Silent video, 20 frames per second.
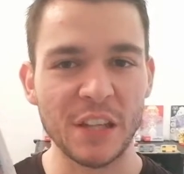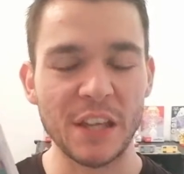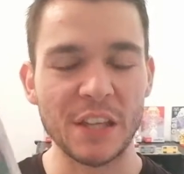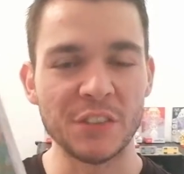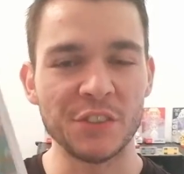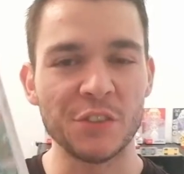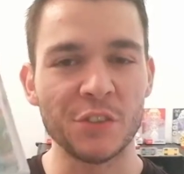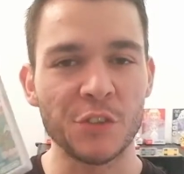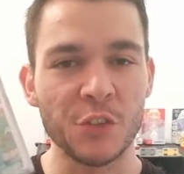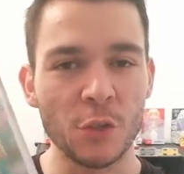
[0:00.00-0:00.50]

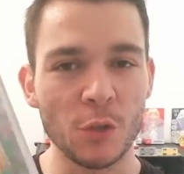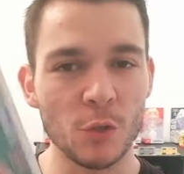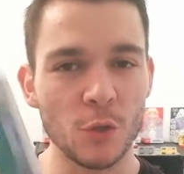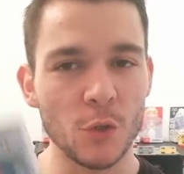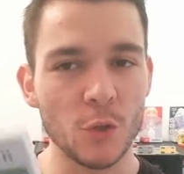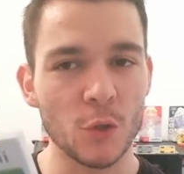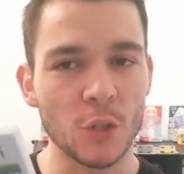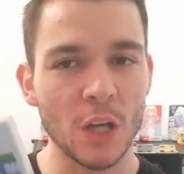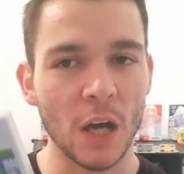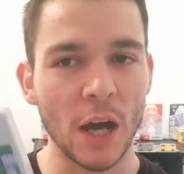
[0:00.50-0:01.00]
It's
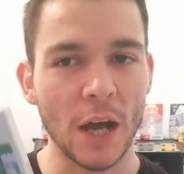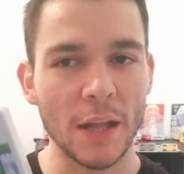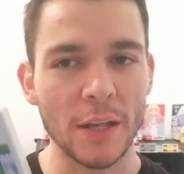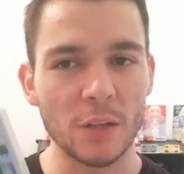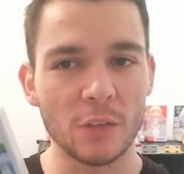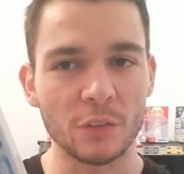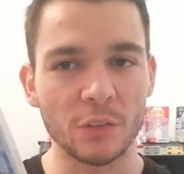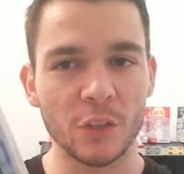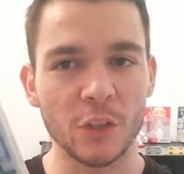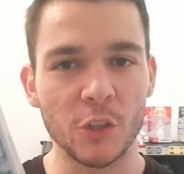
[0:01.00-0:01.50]
too kind
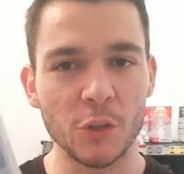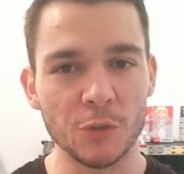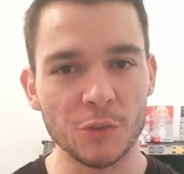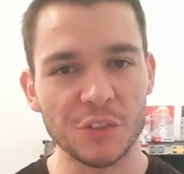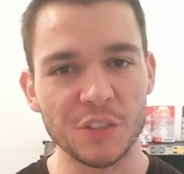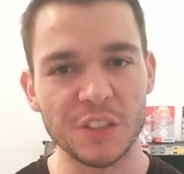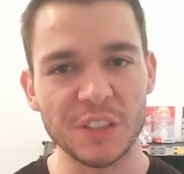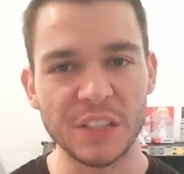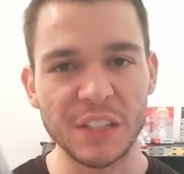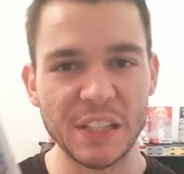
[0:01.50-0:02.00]
of
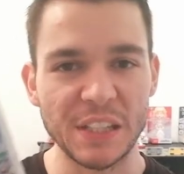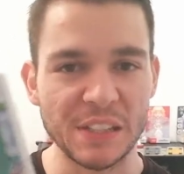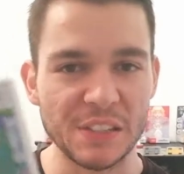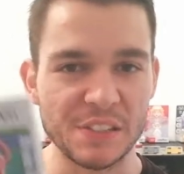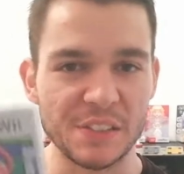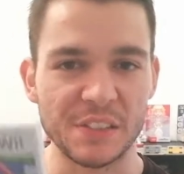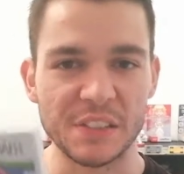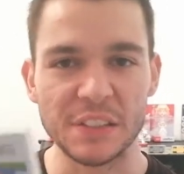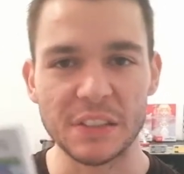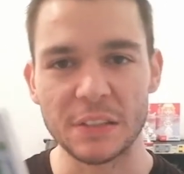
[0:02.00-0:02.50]
cutesy,
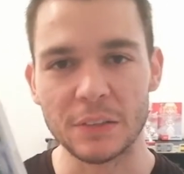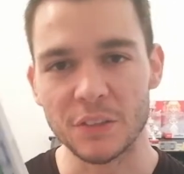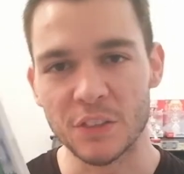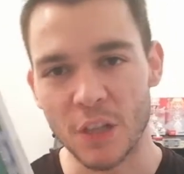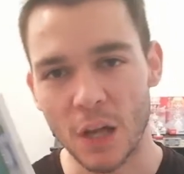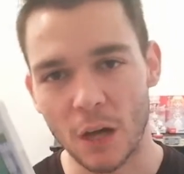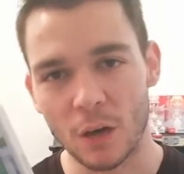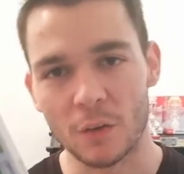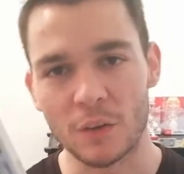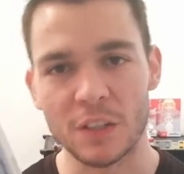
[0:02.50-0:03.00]
easy,
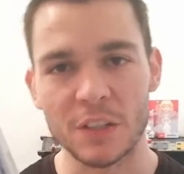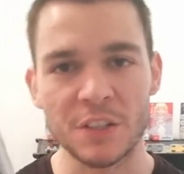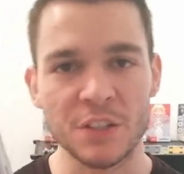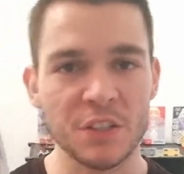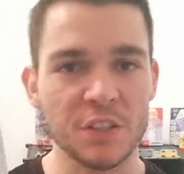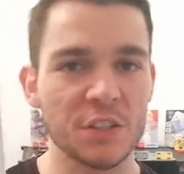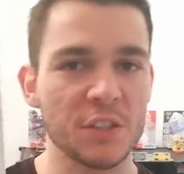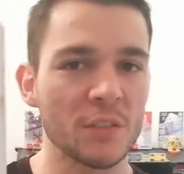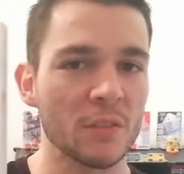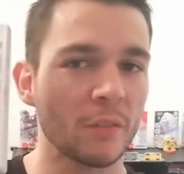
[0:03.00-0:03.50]

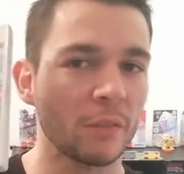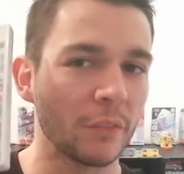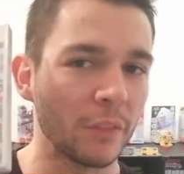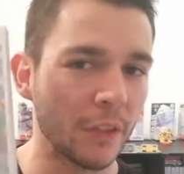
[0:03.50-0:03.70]
childish.